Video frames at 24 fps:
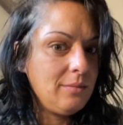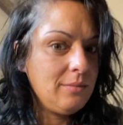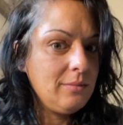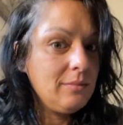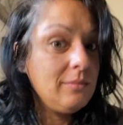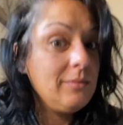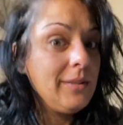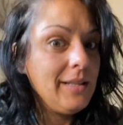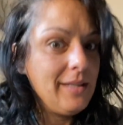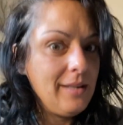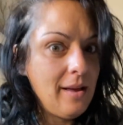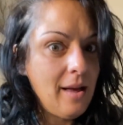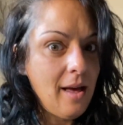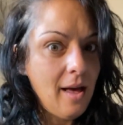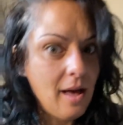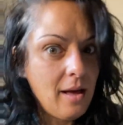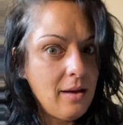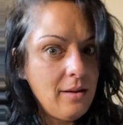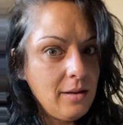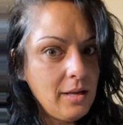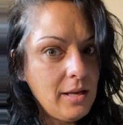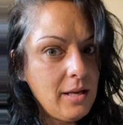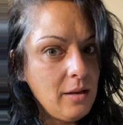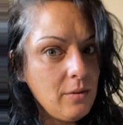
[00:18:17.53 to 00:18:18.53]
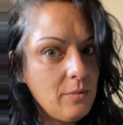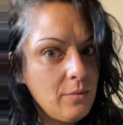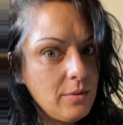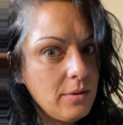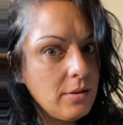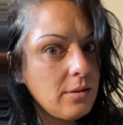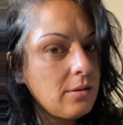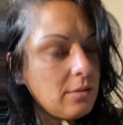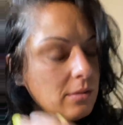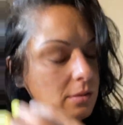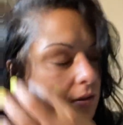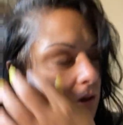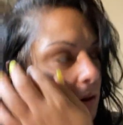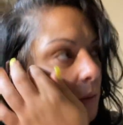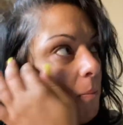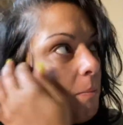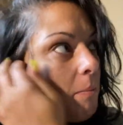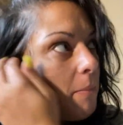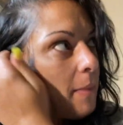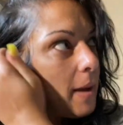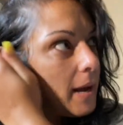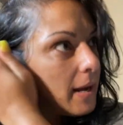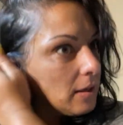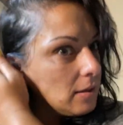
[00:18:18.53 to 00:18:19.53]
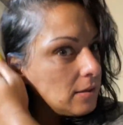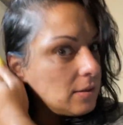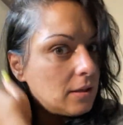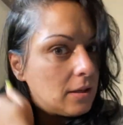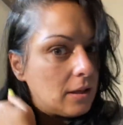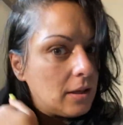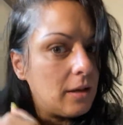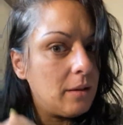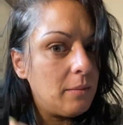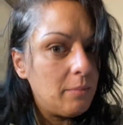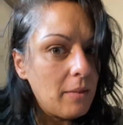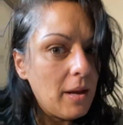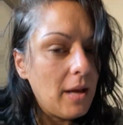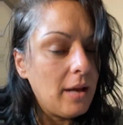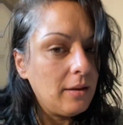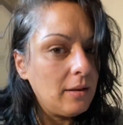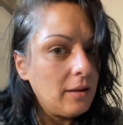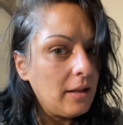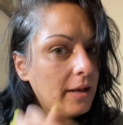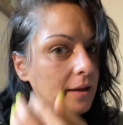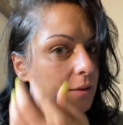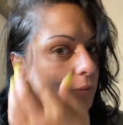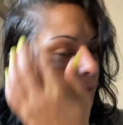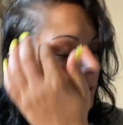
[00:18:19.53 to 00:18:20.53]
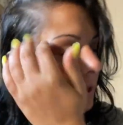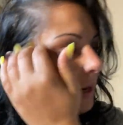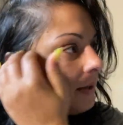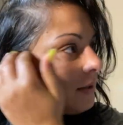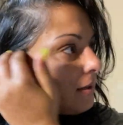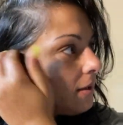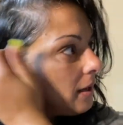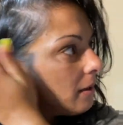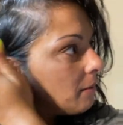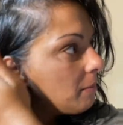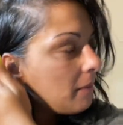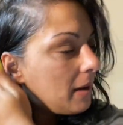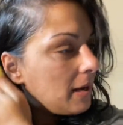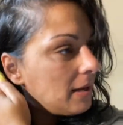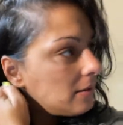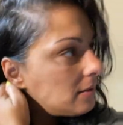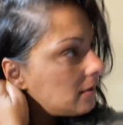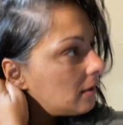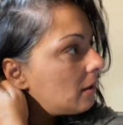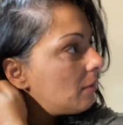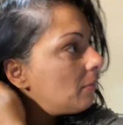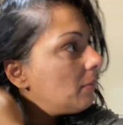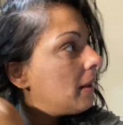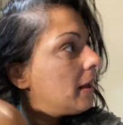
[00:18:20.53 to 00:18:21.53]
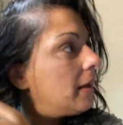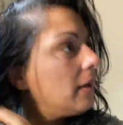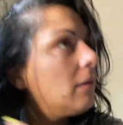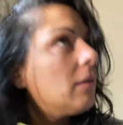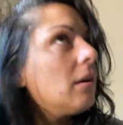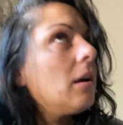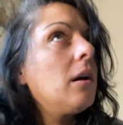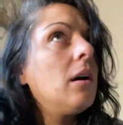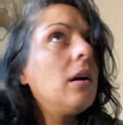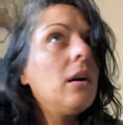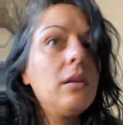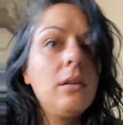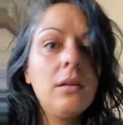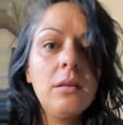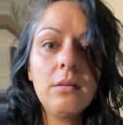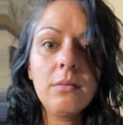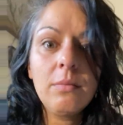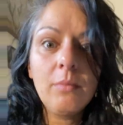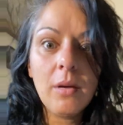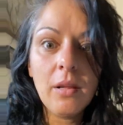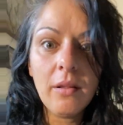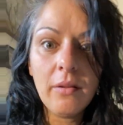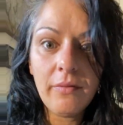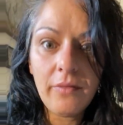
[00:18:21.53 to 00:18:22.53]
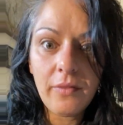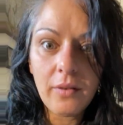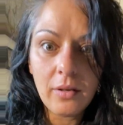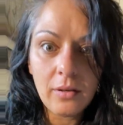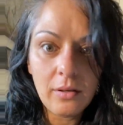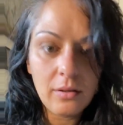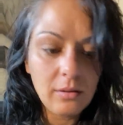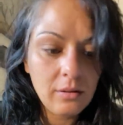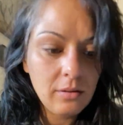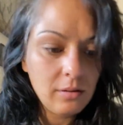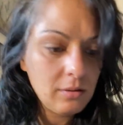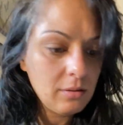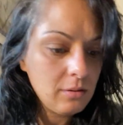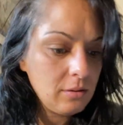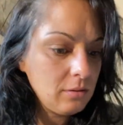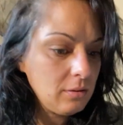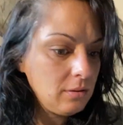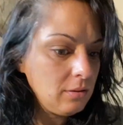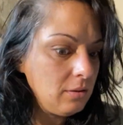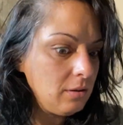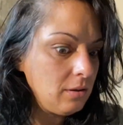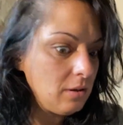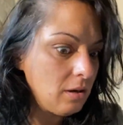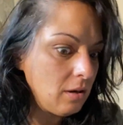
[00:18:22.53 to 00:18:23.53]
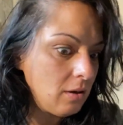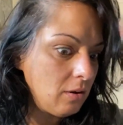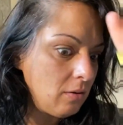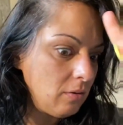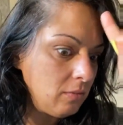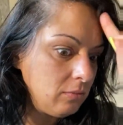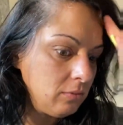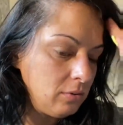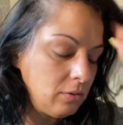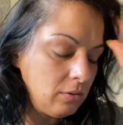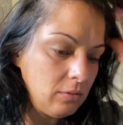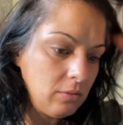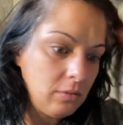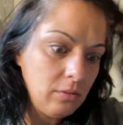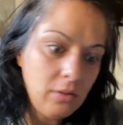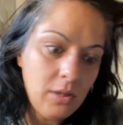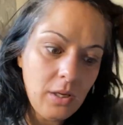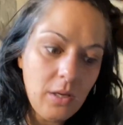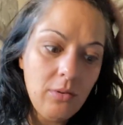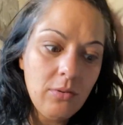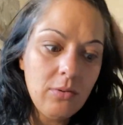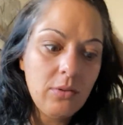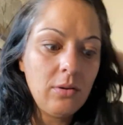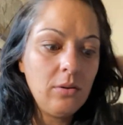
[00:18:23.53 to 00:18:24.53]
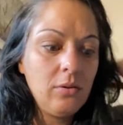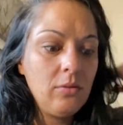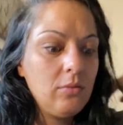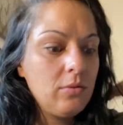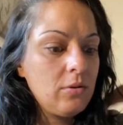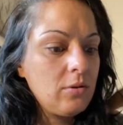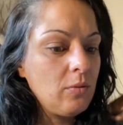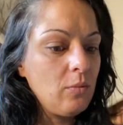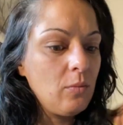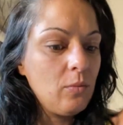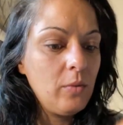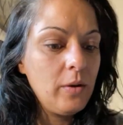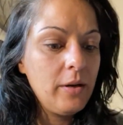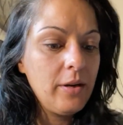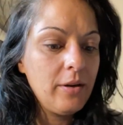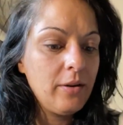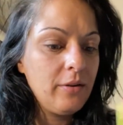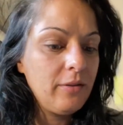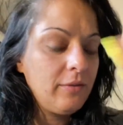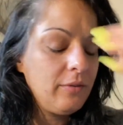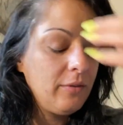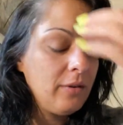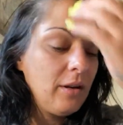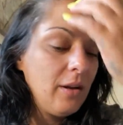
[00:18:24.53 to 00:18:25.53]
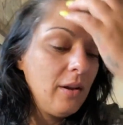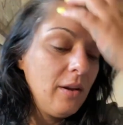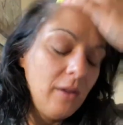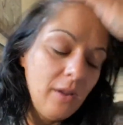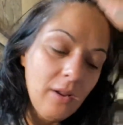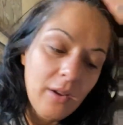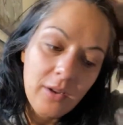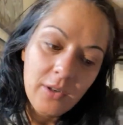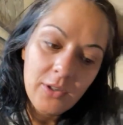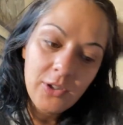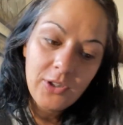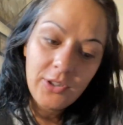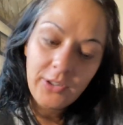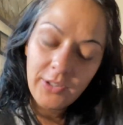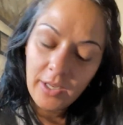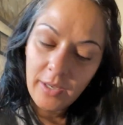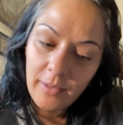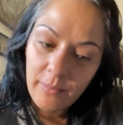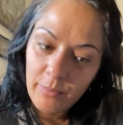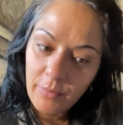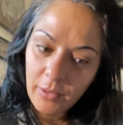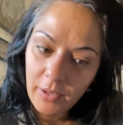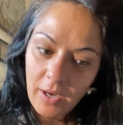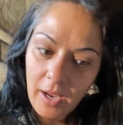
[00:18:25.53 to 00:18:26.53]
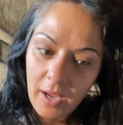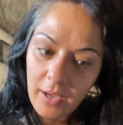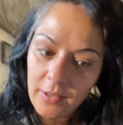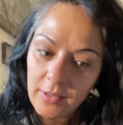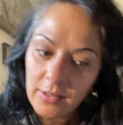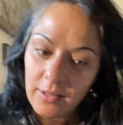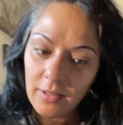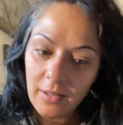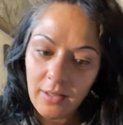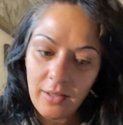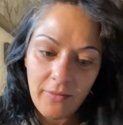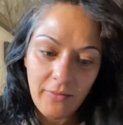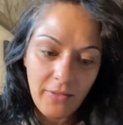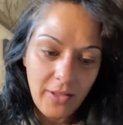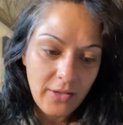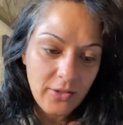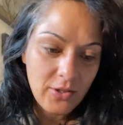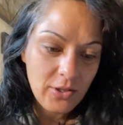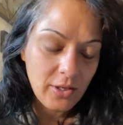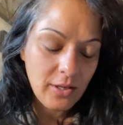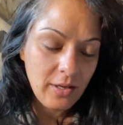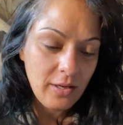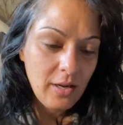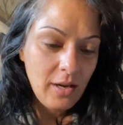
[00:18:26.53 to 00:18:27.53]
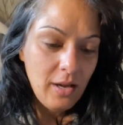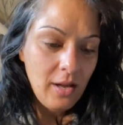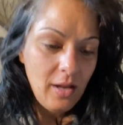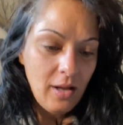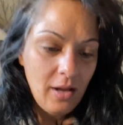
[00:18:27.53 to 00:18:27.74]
Yeah, he was amazing in bed. Like, when I say amazing, I'm like, oh, this motherfucker. Yo, dude, he used to do some weird shit, but I used to love that shit.